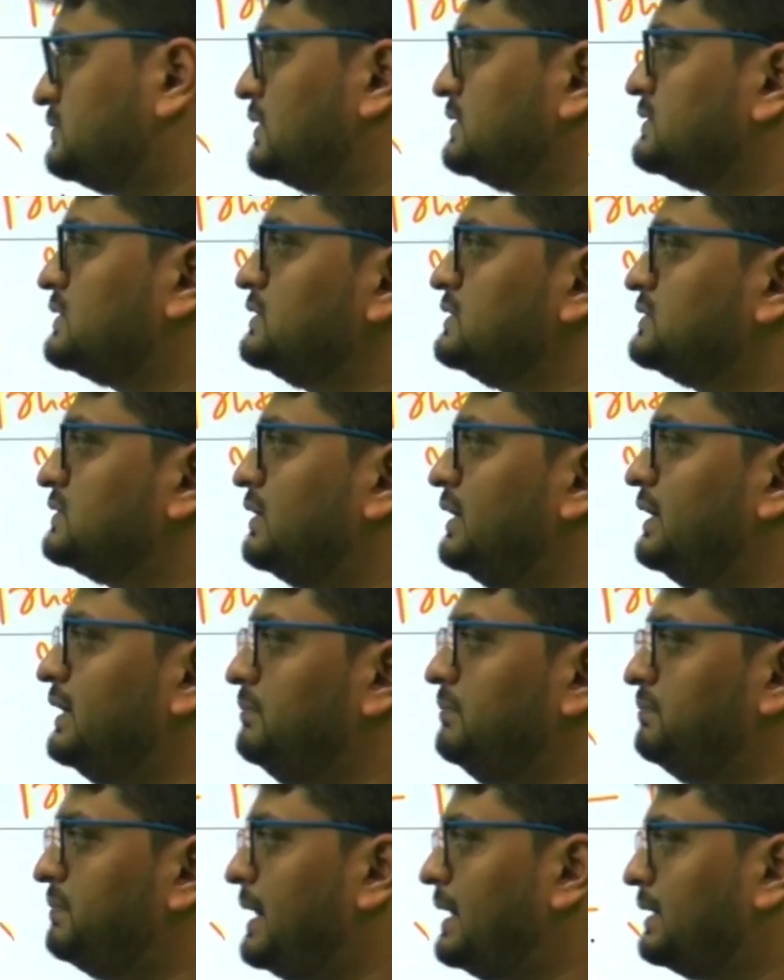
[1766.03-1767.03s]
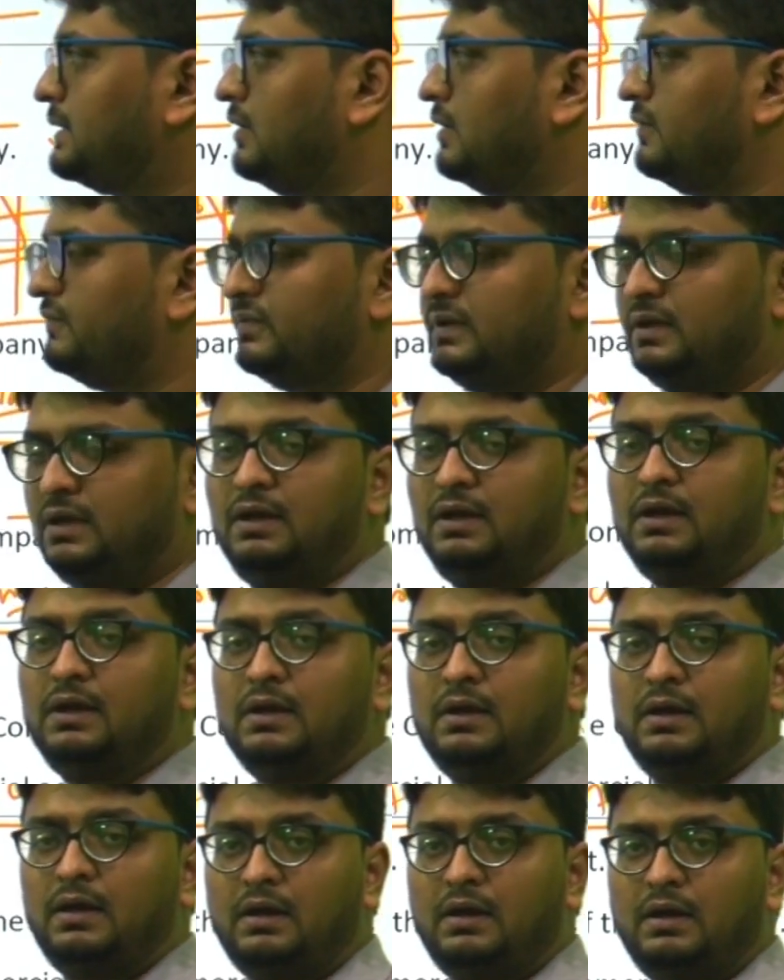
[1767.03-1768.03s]
also an impact of the
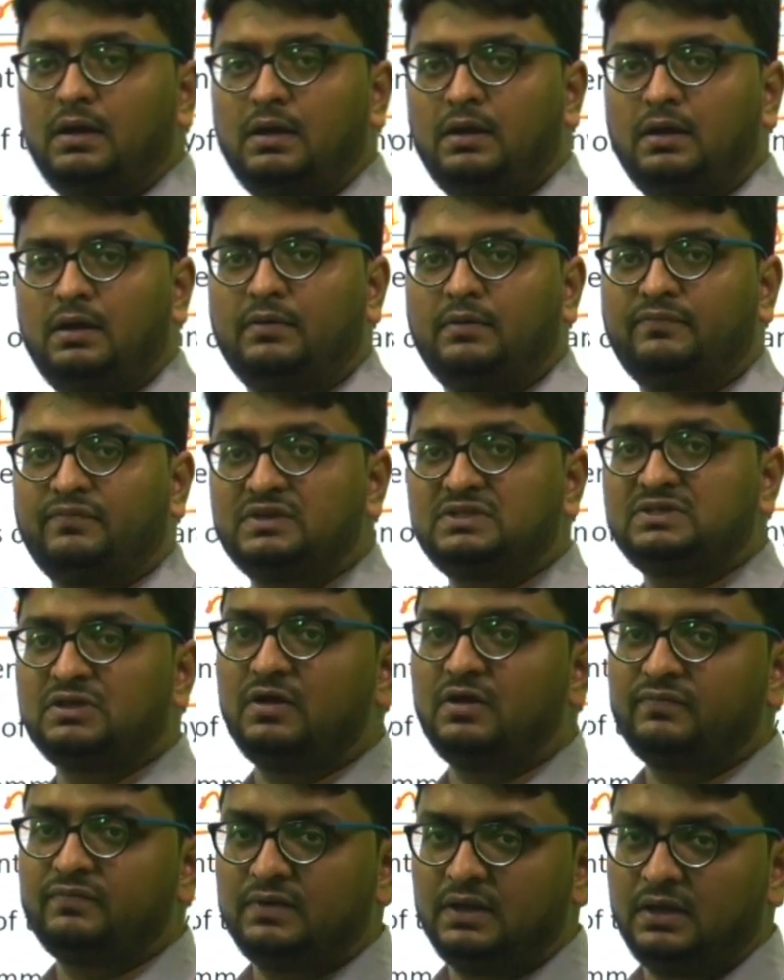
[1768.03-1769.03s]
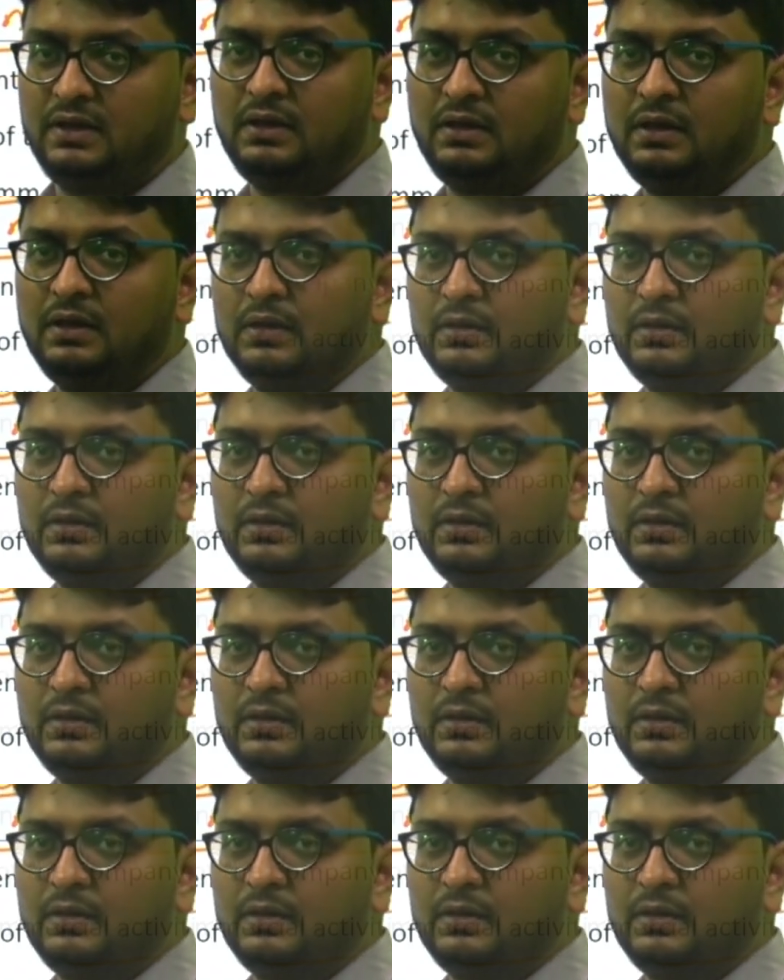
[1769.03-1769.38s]
feature of the